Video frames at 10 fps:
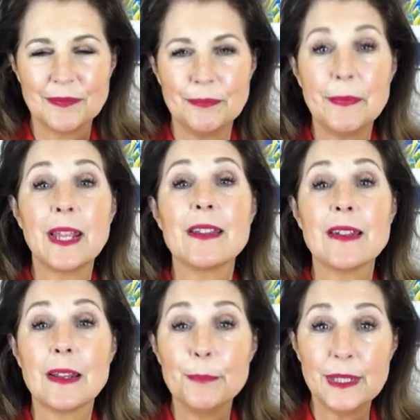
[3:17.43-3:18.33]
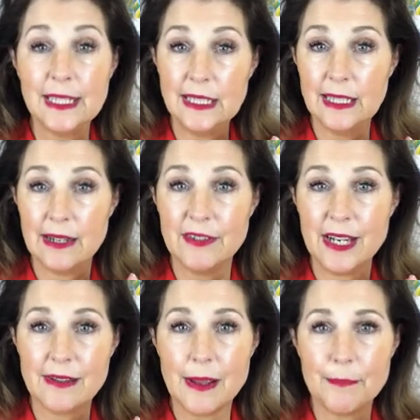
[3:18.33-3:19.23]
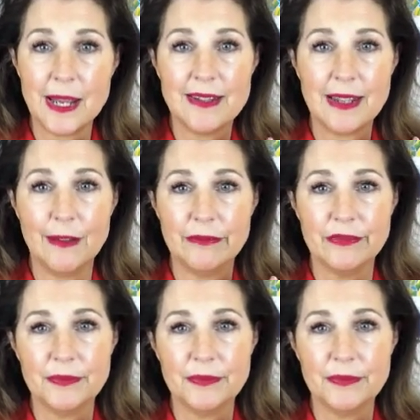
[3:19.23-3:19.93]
because I completely love and accept myself.